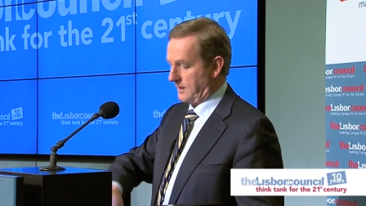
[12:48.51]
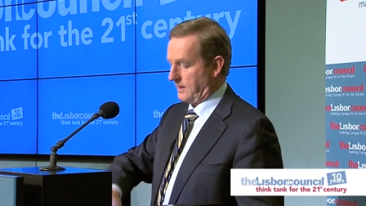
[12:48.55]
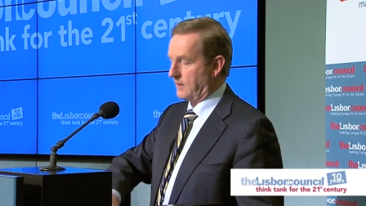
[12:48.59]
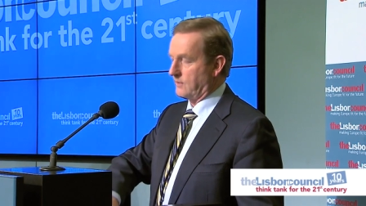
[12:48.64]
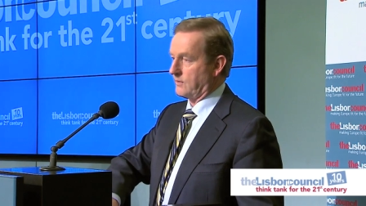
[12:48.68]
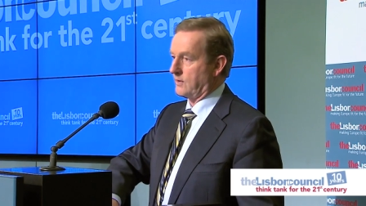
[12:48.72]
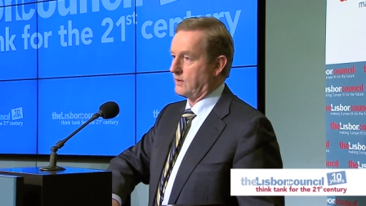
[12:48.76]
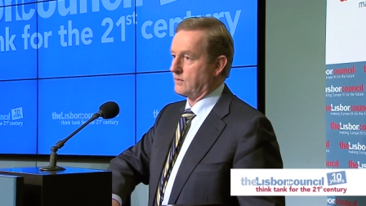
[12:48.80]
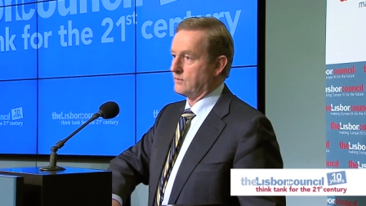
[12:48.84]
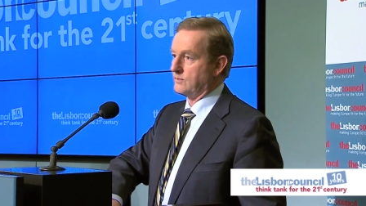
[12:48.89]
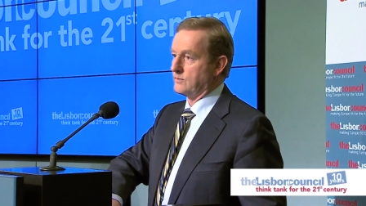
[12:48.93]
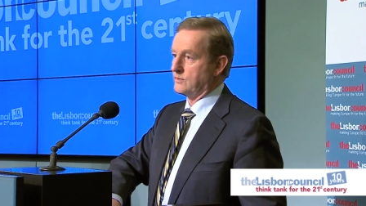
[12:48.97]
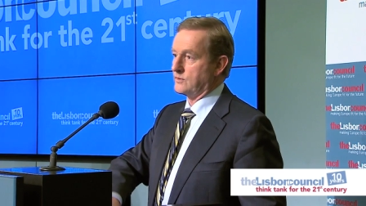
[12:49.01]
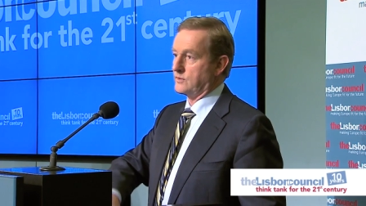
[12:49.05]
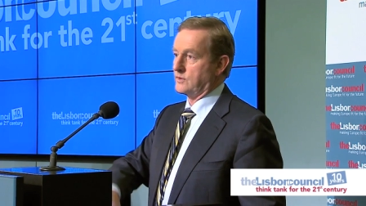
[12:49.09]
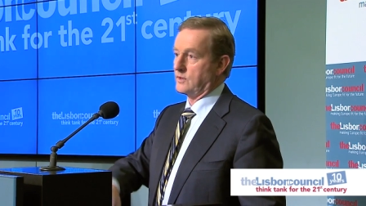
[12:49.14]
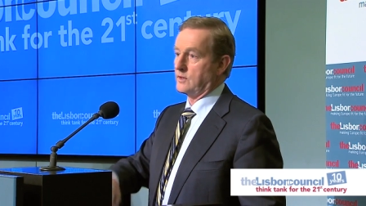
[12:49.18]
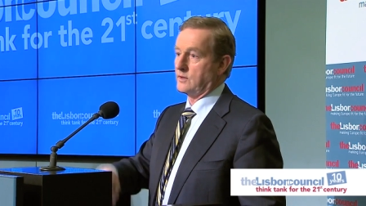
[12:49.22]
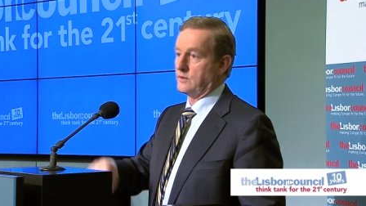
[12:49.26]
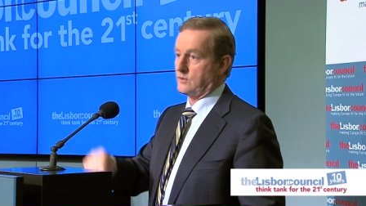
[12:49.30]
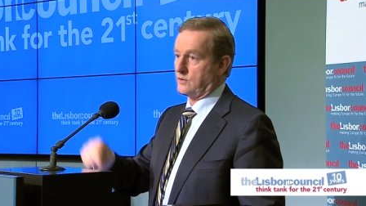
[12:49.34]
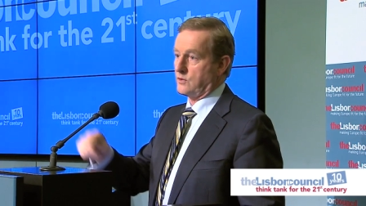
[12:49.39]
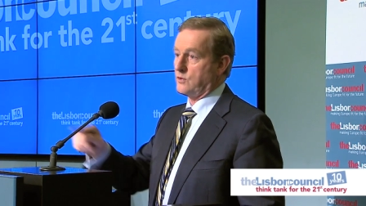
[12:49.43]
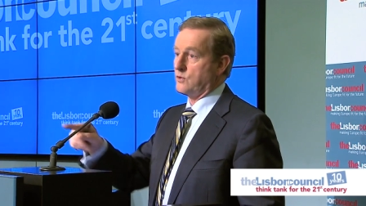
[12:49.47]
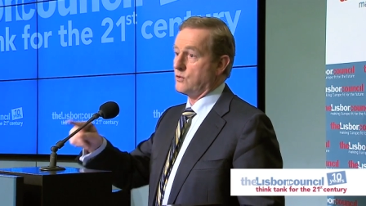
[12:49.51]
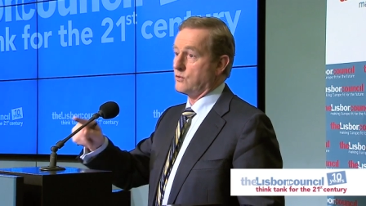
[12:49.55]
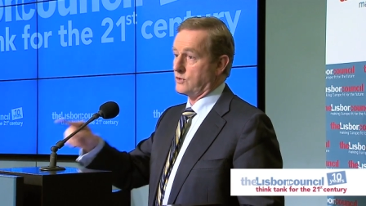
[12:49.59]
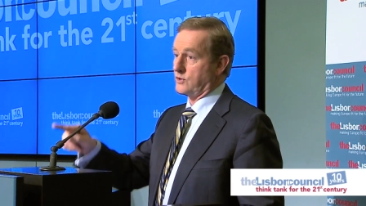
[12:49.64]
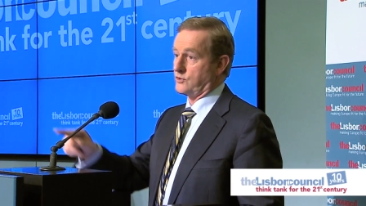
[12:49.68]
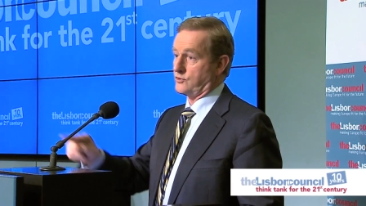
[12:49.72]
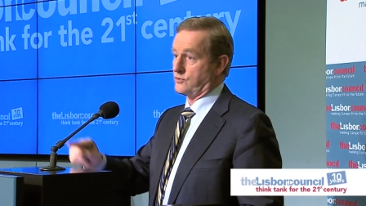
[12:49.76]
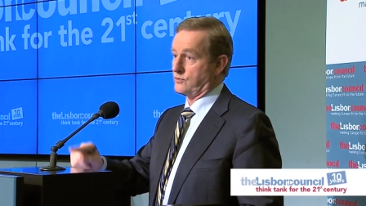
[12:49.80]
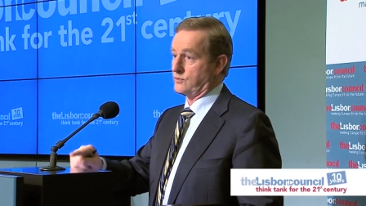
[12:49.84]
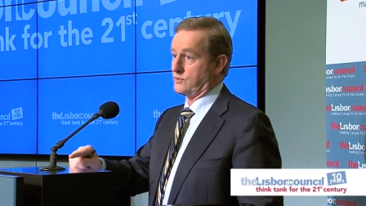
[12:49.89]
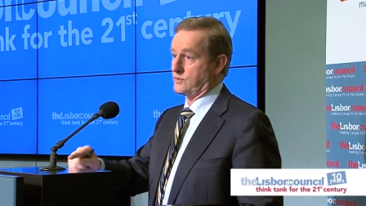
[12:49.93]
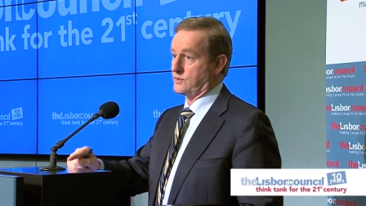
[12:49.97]
around core
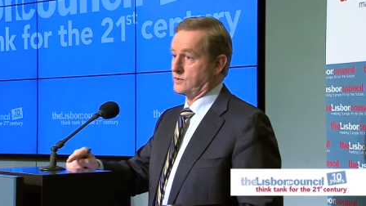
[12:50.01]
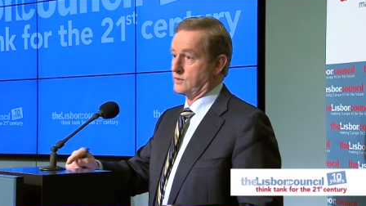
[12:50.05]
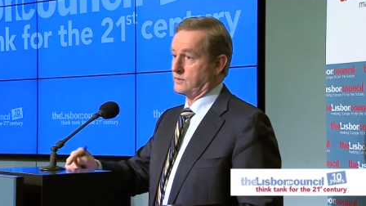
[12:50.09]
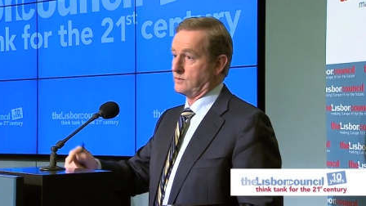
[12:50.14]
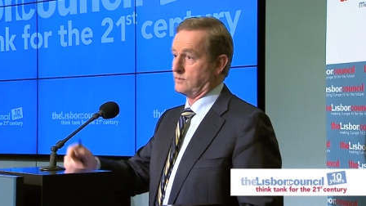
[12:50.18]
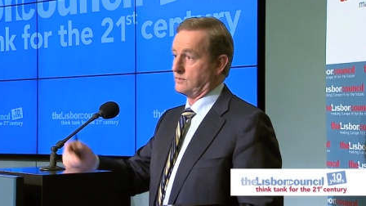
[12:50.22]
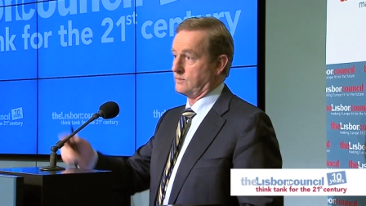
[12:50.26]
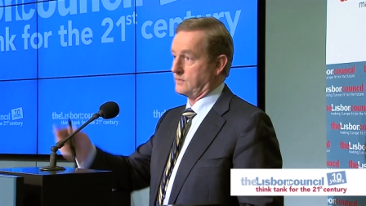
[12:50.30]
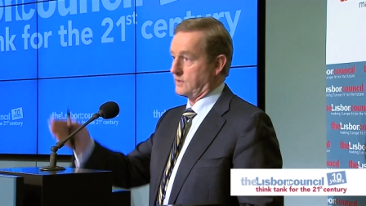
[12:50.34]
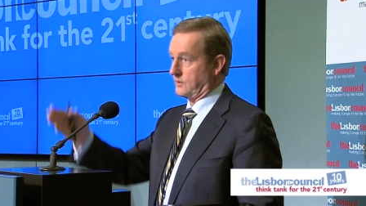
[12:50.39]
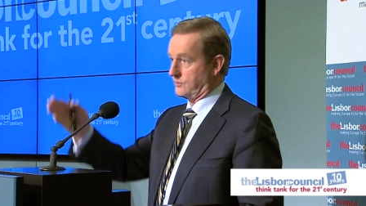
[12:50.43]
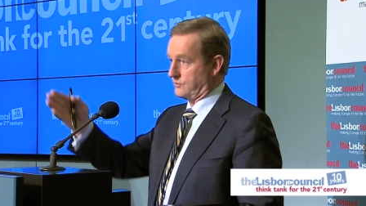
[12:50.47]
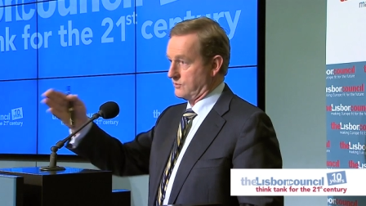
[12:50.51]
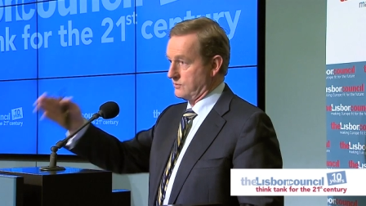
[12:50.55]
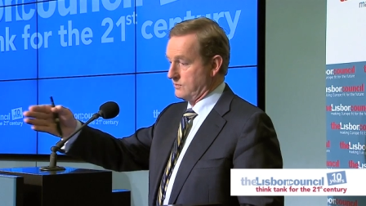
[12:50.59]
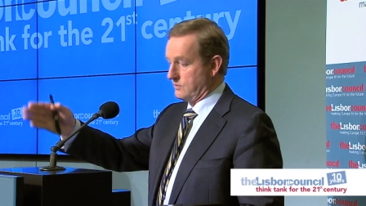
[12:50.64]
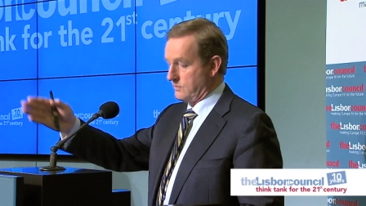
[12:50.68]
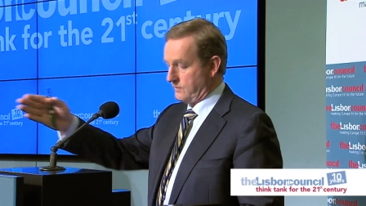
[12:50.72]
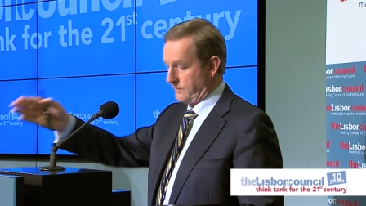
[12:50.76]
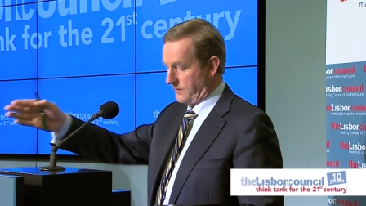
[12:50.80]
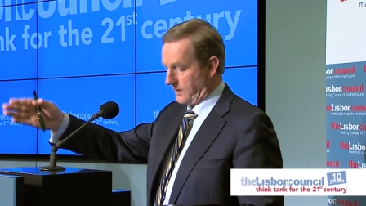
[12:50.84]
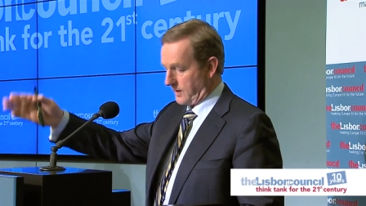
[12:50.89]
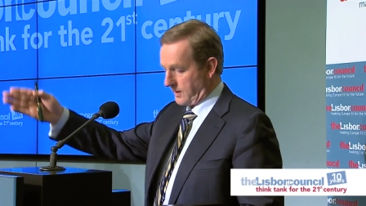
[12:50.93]
issues, that you move